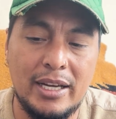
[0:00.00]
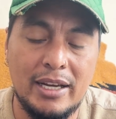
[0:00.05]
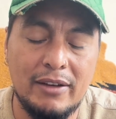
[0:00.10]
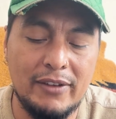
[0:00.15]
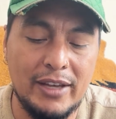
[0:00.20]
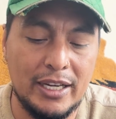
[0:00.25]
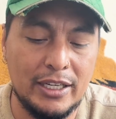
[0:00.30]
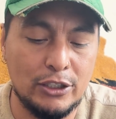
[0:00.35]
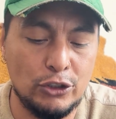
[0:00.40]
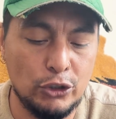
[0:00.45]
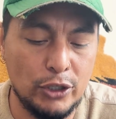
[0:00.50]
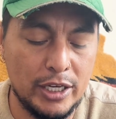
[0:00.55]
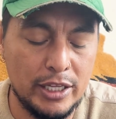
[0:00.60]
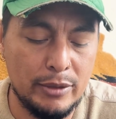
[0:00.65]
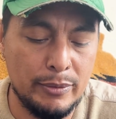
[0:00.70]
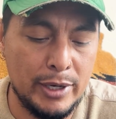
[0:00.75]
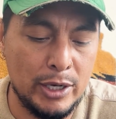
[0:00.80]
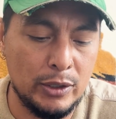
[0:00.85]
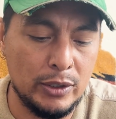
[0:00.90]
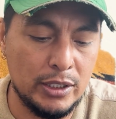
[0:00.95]
Had to dry
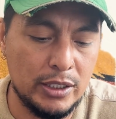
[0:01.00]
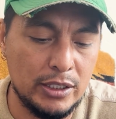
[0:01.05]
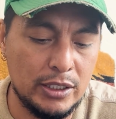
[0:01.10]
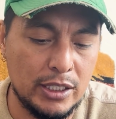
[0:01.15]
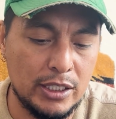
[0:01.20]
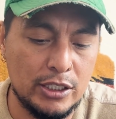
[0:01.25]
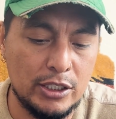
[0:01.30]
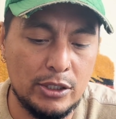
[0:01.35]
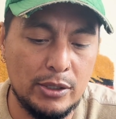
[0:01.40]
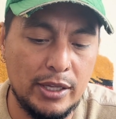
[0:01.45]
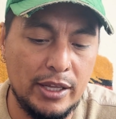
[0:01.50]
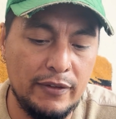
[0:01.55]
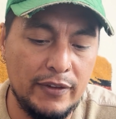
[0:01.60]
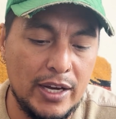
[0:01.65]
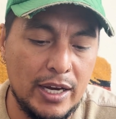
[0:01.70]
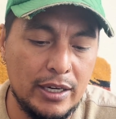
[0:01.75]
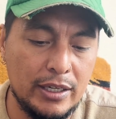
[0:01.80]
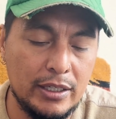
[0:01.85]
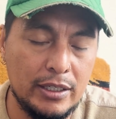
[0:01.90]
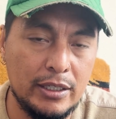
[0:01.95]
them out in the sun. So they've
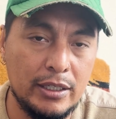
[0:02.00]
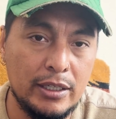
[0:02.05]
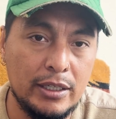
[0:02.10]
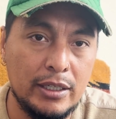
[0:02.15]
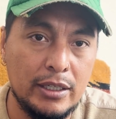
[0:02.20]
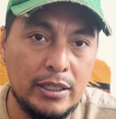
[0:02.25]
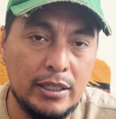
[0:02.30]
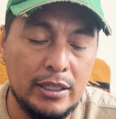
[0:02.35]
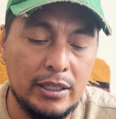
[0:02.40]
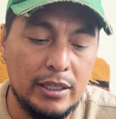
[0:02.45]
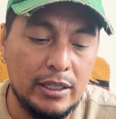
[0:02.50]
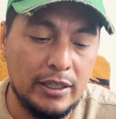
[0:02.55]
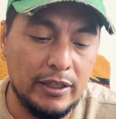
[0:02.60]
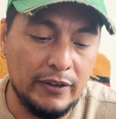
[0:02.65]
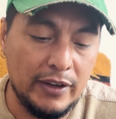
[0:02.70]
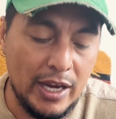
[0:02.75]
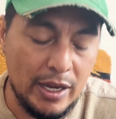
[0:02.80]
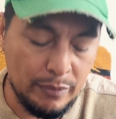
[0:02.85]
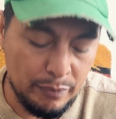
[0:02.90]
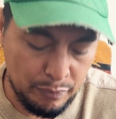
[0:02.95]
gotten
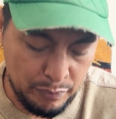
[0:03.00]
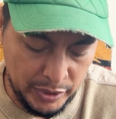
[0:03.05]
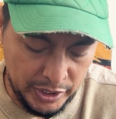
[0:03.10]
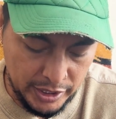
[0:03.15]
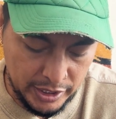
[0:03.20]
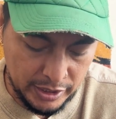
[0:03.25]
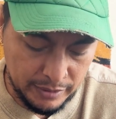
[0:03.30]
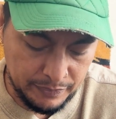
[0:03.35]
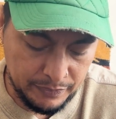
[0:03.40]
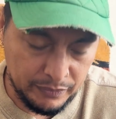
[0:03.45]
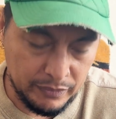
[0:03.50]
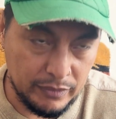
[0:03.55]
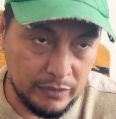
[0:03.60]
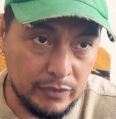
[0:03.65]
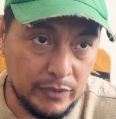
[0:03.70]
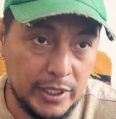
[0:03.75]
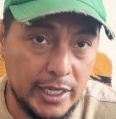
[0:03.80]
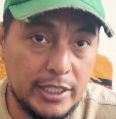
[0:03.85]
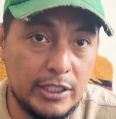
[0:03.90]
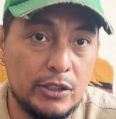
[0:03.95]
beat up.
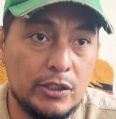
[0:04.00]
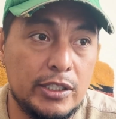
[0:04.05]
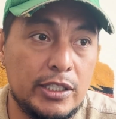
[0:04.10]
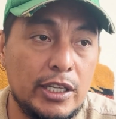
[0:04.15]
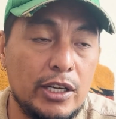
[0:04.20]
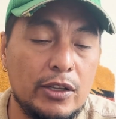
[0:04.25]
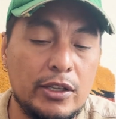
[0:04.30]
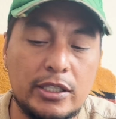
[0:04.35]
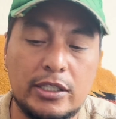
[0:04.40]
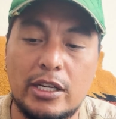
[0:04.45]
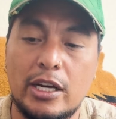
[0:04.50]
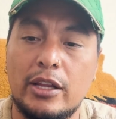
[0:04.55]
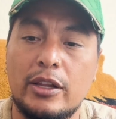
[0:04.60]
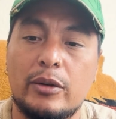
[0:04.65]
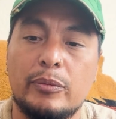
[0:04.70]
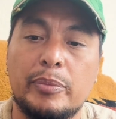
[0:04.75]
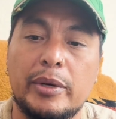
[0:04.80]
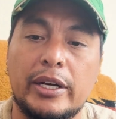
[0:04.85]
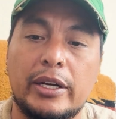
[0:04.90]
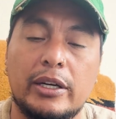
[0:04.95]
As you see on this other
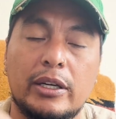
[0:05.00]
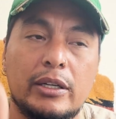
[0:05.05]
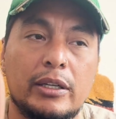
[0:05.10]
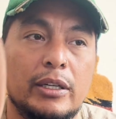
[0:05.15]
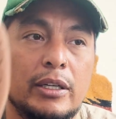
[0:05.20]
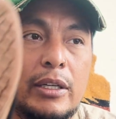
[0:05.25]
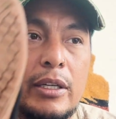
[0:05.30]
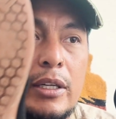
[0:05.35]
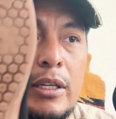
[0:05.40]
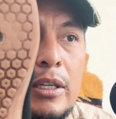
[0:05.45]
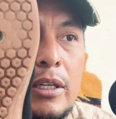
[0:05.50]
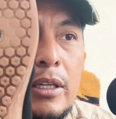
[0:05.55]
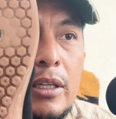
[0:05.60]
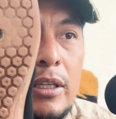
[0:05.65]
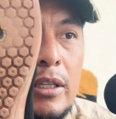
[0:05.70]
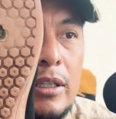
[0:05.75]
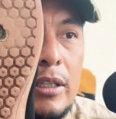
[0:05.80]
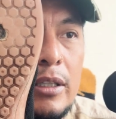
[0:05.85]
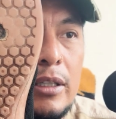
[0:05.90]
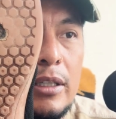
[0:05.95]
pair,
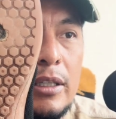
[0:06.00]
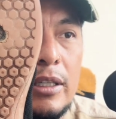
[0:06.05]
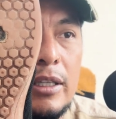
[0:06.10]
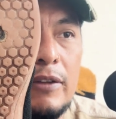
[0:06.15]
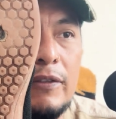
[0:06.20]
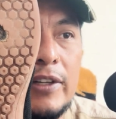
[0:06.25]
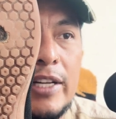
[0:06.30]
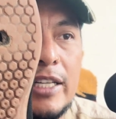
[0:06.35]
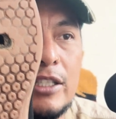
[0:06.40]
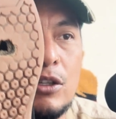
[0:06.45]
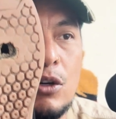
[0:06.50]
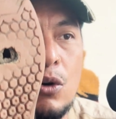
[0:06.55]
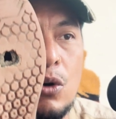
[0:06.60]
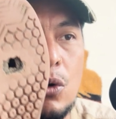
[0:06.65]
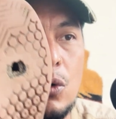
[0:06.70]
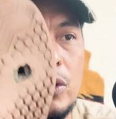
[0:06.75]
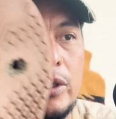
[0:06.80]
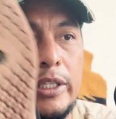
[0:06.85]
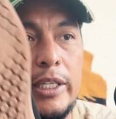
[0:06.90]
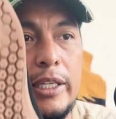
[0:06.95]
it even has a
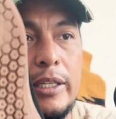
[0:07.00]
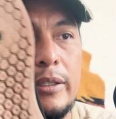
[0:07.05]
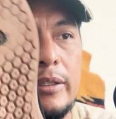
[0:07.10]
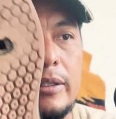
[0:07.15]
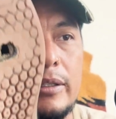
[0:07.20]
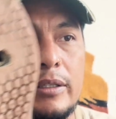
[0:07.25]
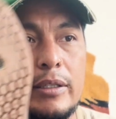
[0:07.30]
hole in it.